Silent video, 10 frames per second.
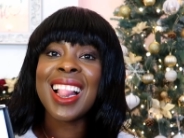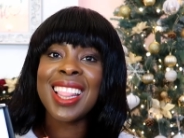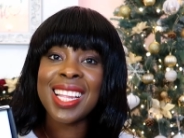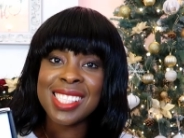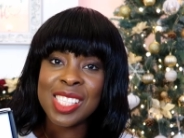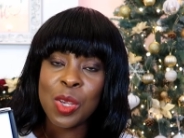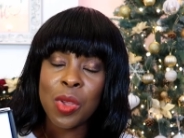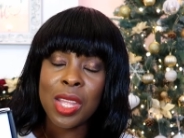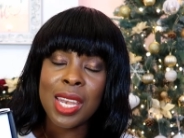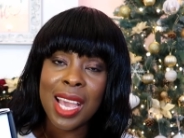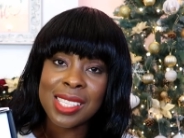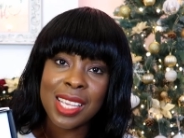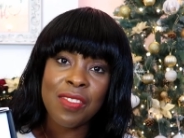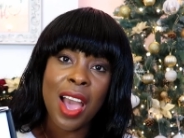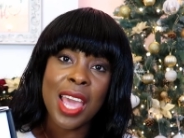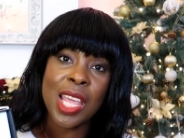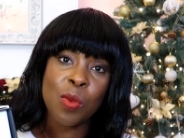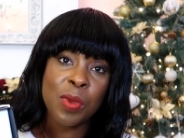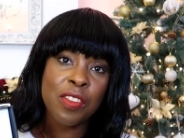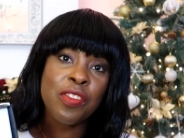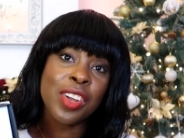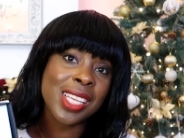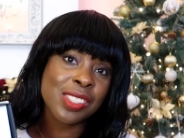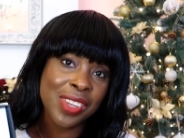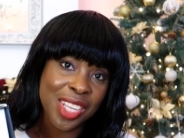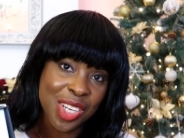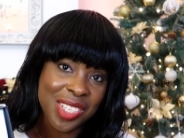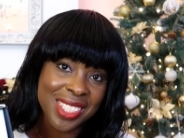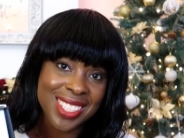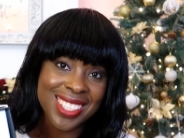let's see what the next gift idea will be for this video